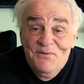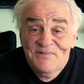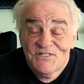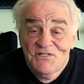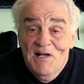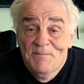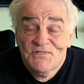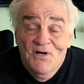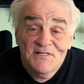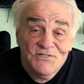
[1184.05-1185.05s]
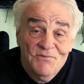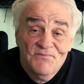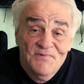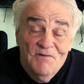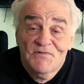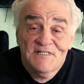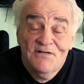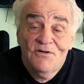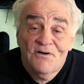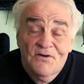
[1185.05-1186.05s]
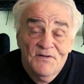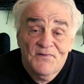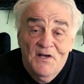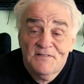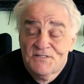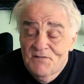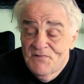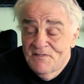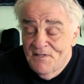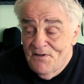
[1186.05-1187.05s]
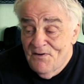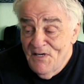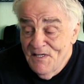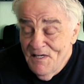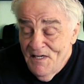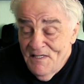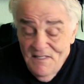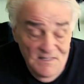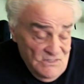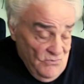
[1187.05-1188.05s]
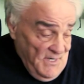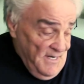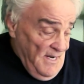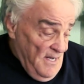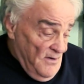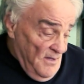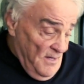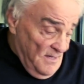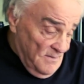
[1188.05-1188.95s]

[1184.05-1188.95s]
snapshots of a dinner, Thanksgiving dinner. So I